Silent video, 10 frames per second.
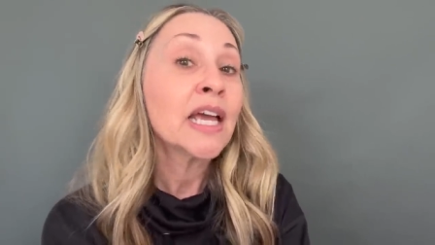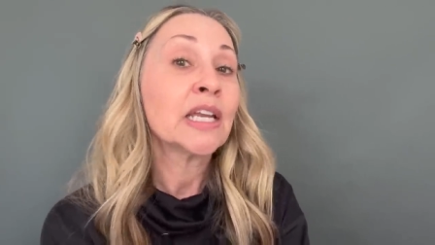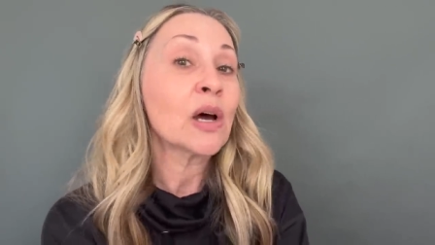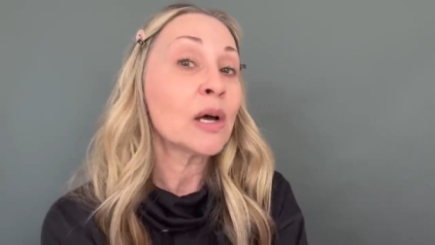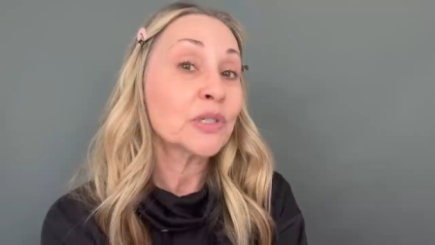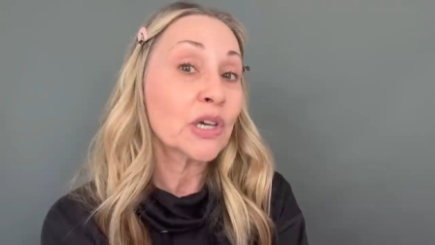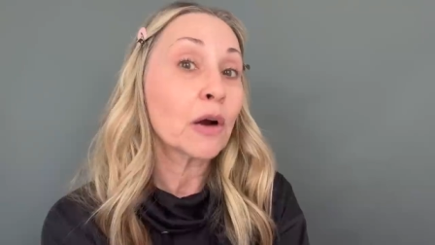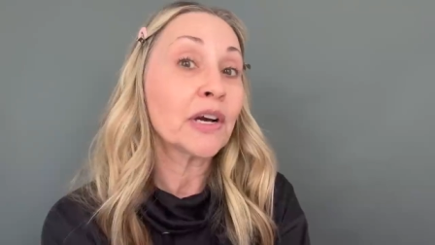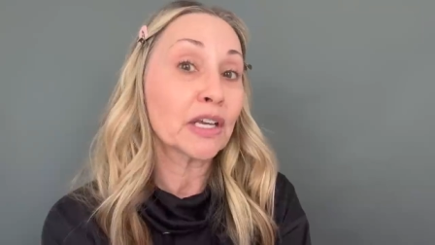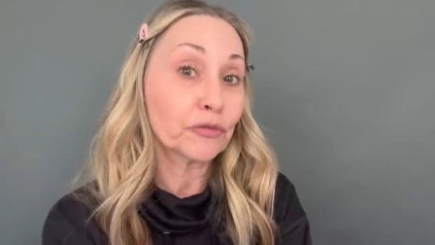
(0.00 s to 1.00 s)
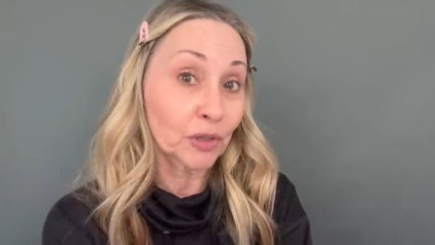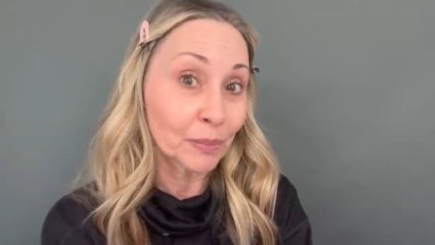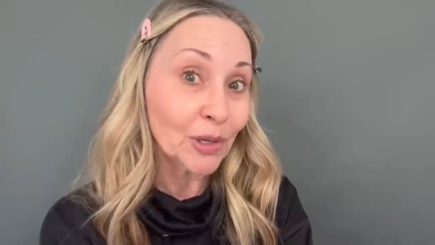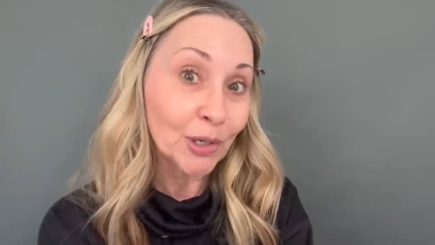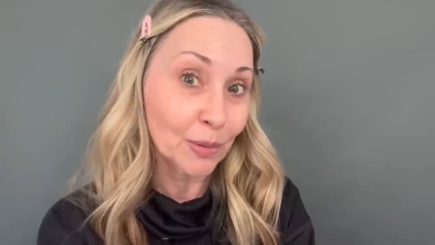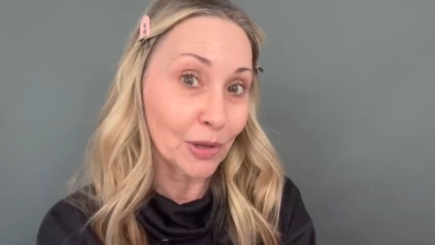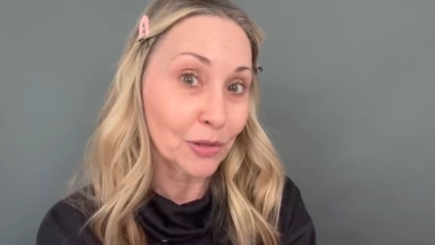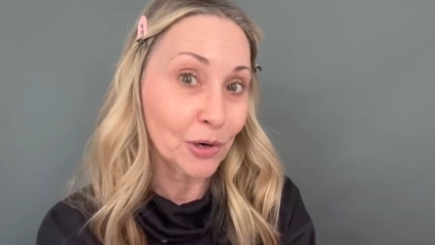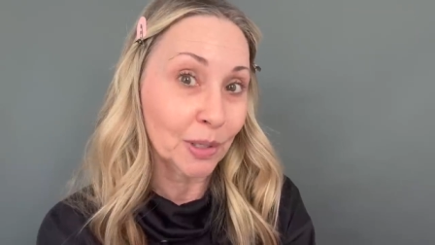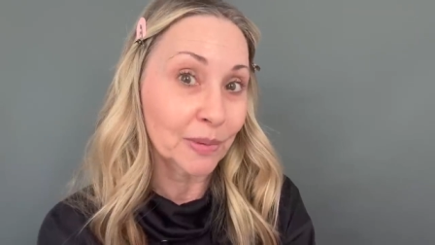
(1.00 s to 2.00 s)
Now I was already familiar with
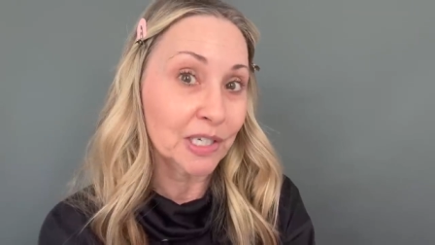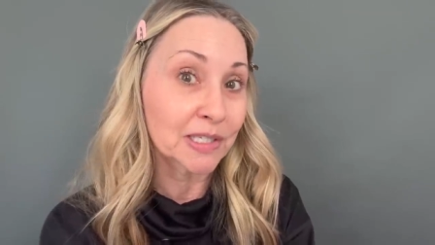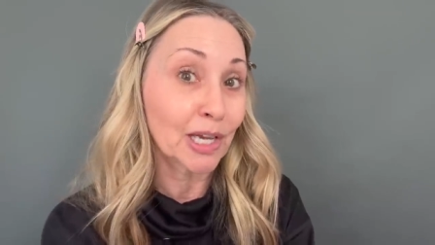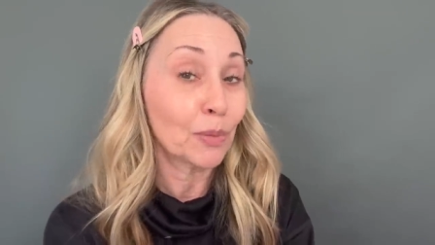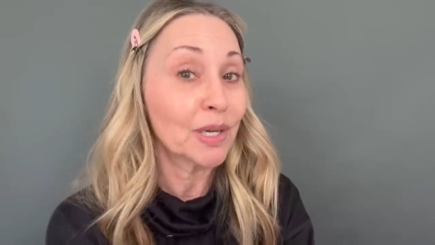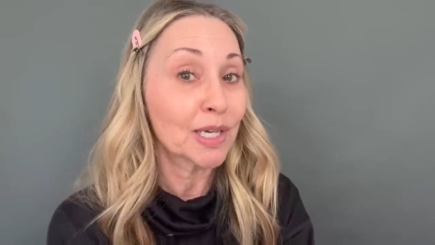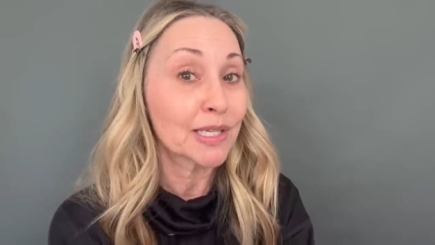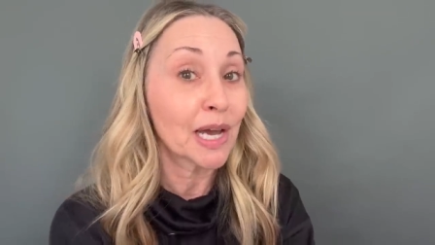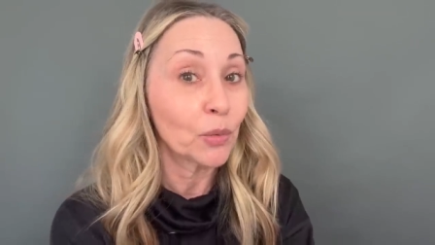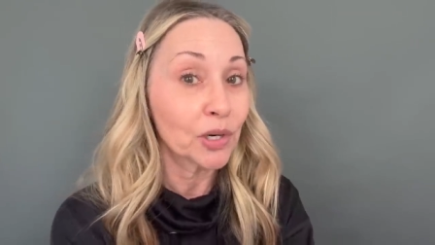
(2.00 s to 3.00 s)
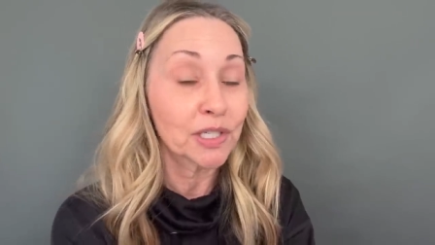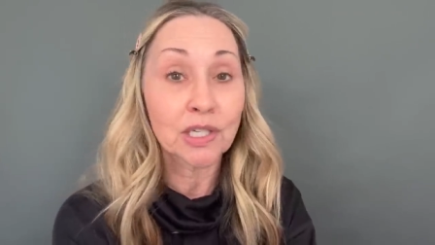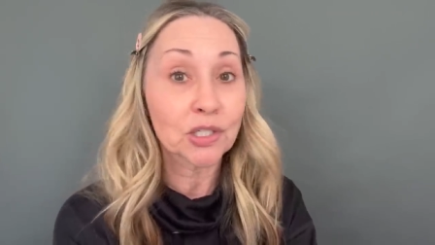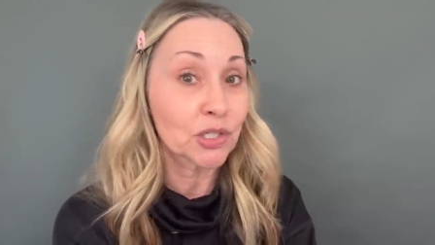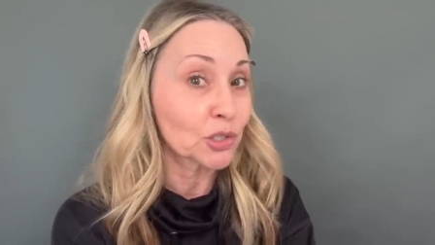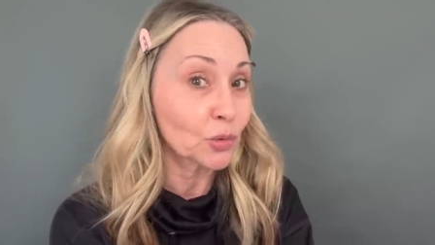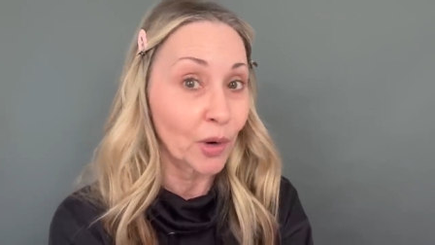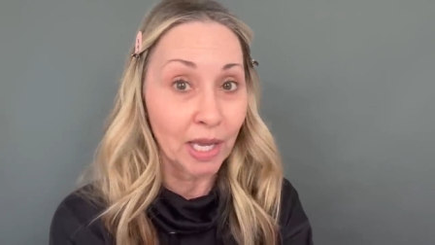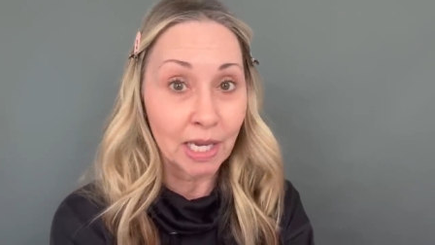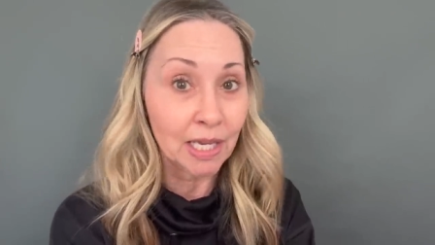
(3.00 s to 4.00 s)
Laura Mercier because I worked at a
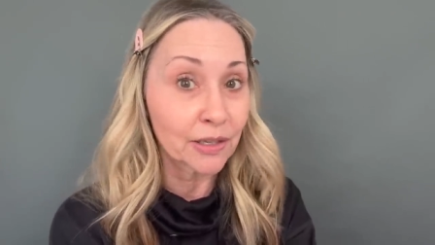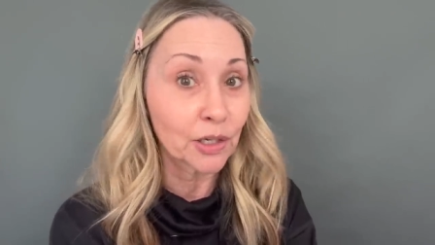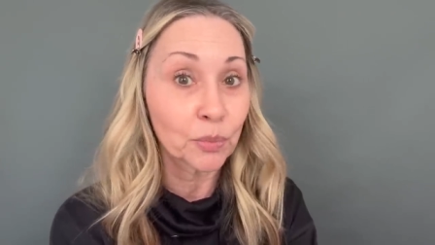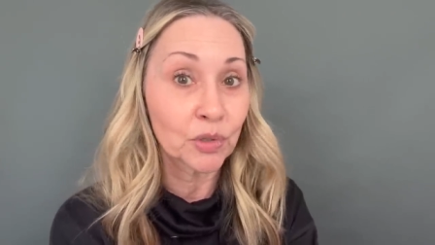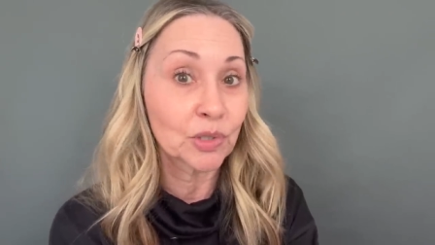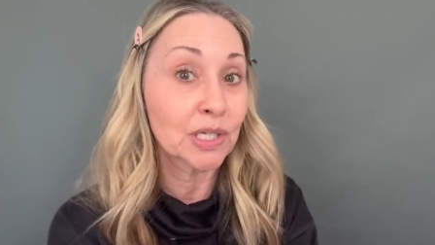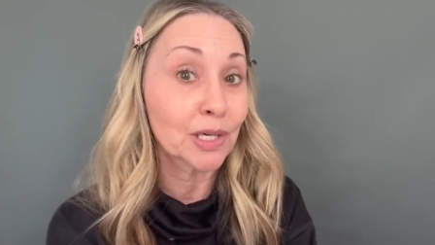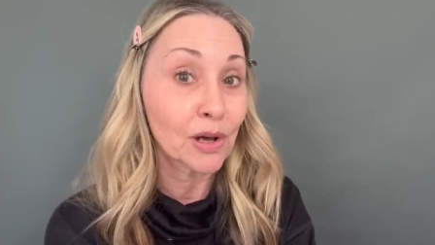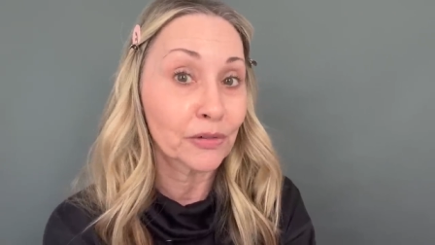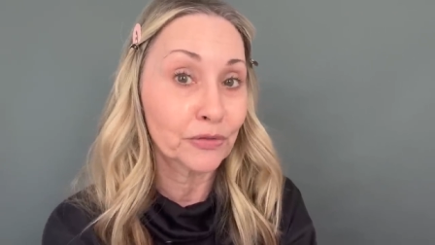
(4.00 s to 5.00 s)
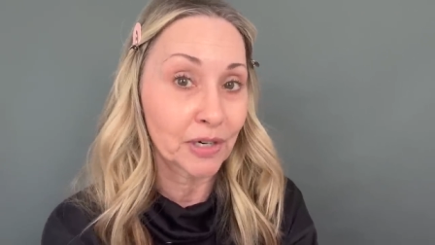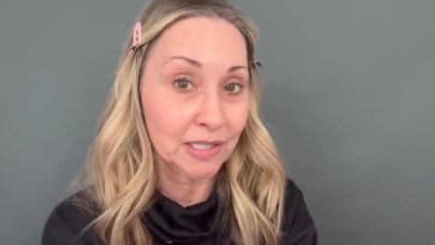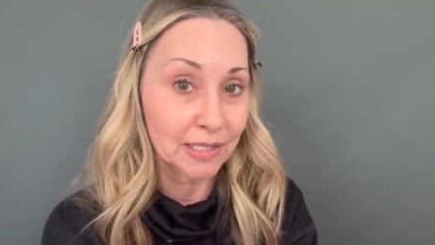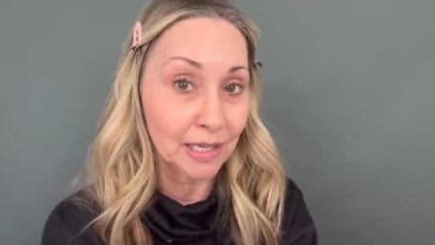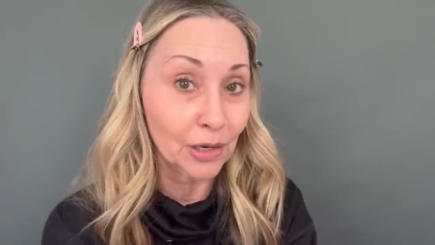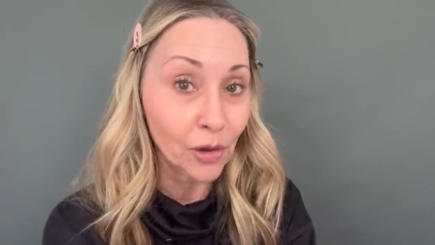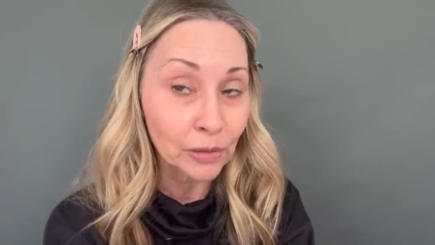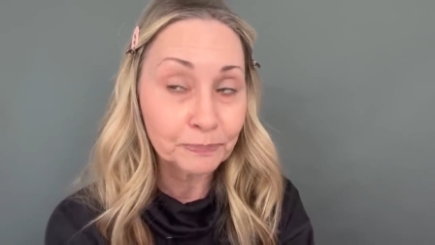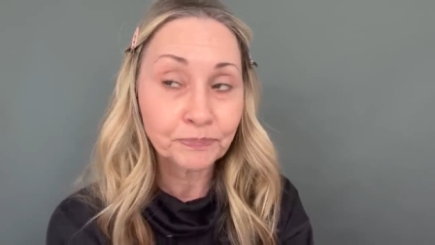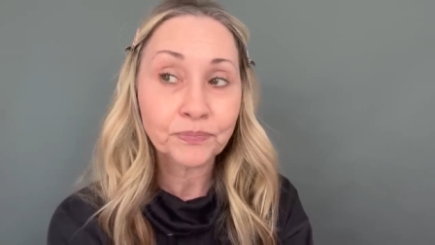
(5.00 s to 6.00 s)
swanky little boutique called Fred
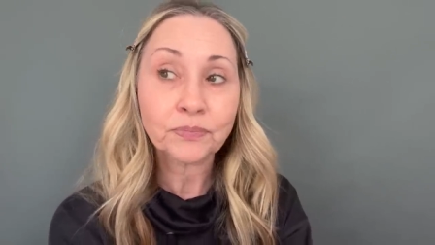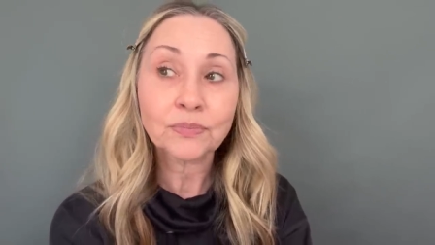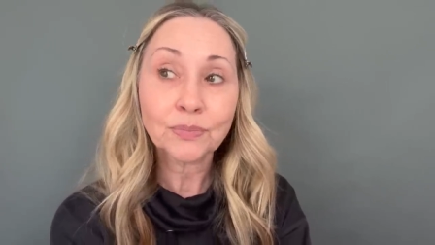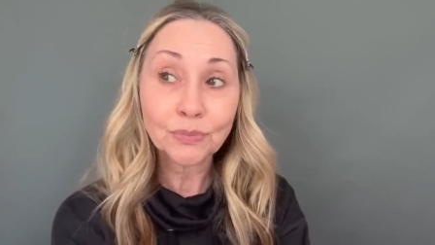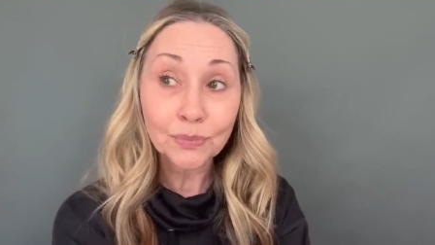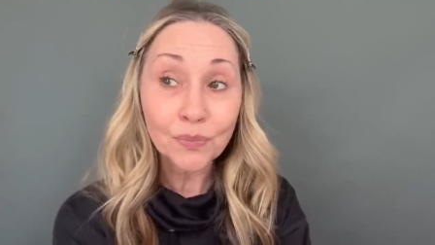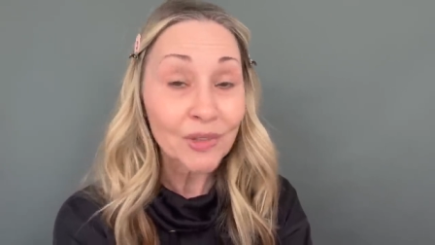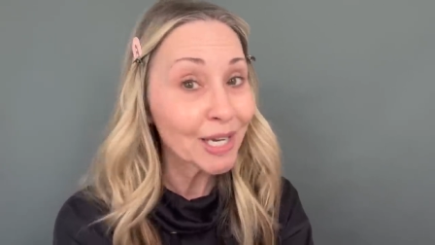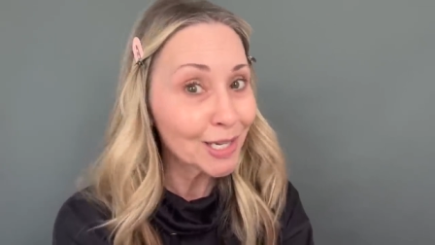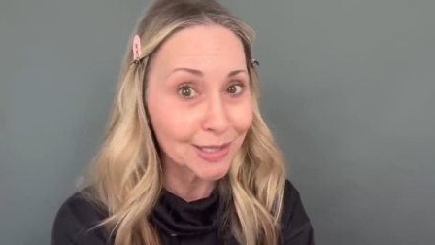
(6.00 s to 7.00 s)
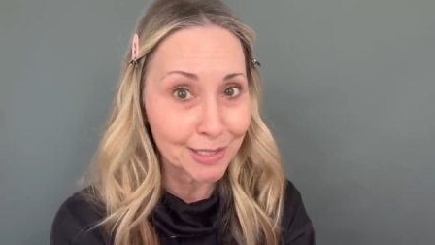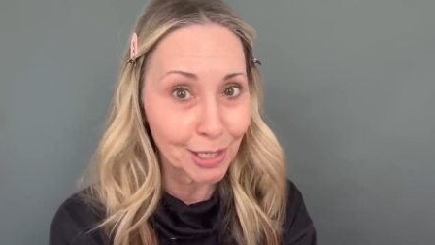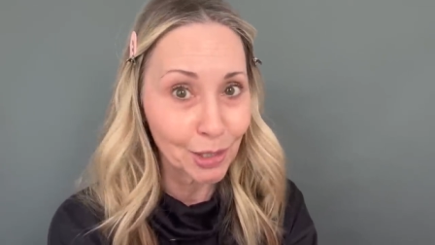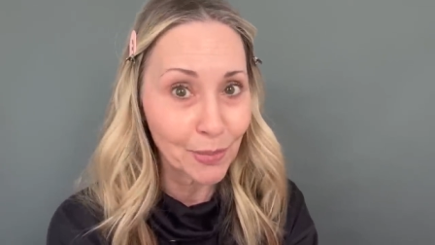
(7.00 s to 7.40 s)
Segal in Santa